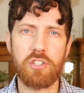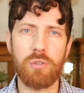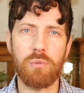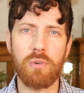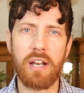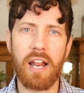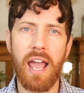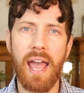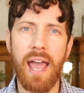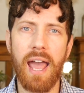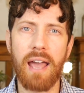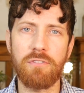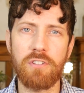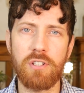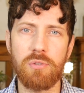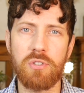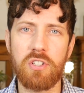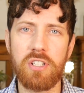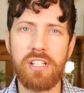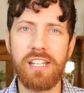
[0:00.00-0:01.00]
you would have
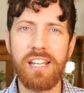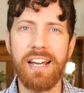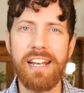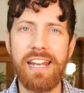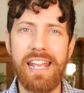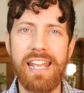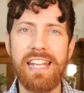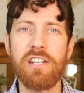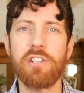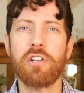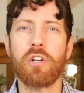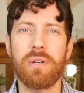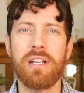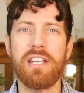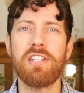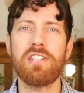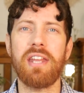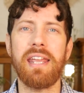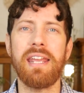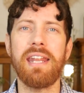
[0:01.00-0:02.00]
to see an
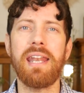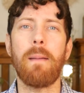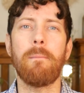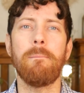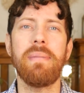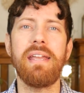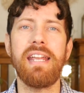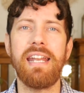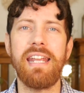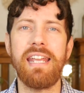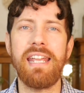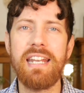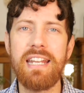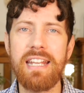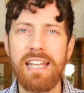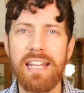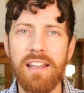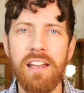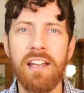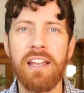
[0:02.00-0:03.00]
increase in meat
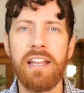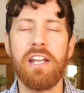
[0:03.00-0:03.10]
eating